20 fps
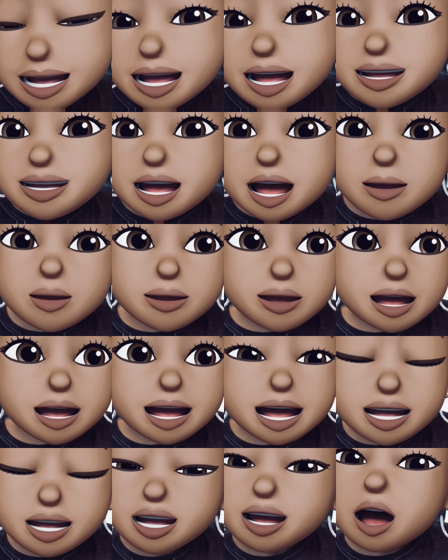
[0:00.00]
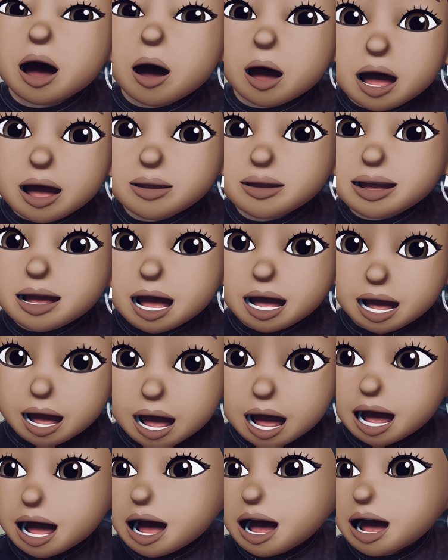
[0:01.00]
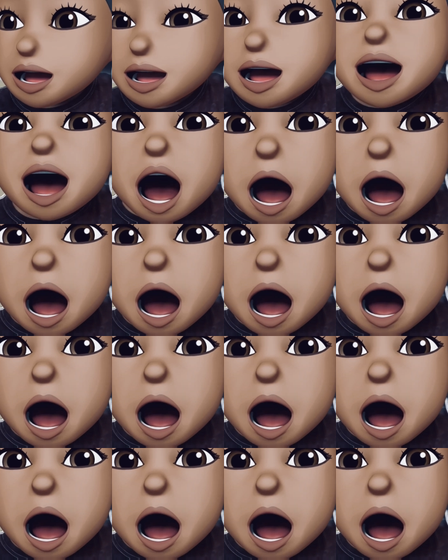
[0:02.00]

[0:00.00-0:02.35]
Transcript: So he went in the kitchen. Oh, he was like, Uh ah, huh.